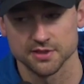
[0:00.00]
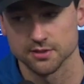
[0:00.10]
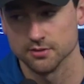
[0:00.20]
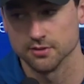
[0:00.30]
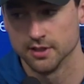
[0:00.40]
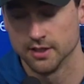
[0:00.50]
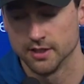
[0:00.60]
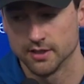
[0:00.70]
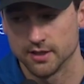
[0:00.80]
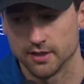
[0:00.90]
So
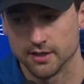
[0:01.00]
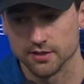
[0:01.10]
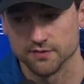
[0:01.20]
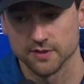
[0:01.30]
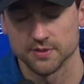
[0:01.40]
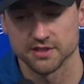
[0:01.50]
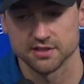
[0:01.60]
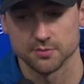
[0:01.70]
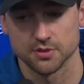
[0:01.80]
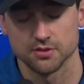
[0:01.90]
uh, you flip that to
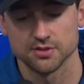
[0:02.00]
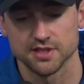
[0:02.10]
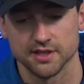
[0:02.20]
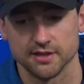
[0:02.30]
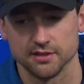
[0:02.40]
the pro side.